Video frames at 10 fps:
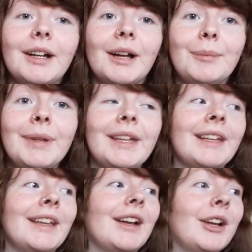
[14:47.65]
I'm
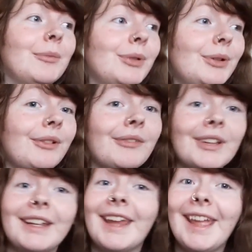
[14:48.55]
big, I'm
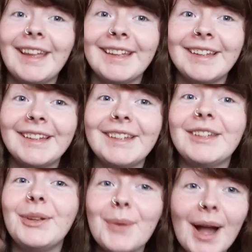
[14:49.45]
beautiful, and hey,
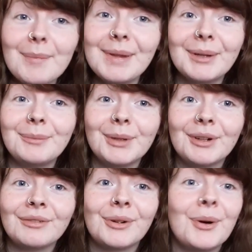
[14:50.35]
you are big and
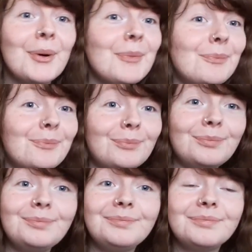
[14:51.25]
beautiful.
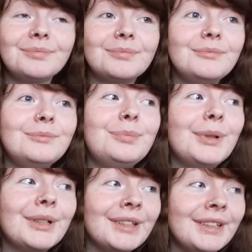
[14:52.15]
But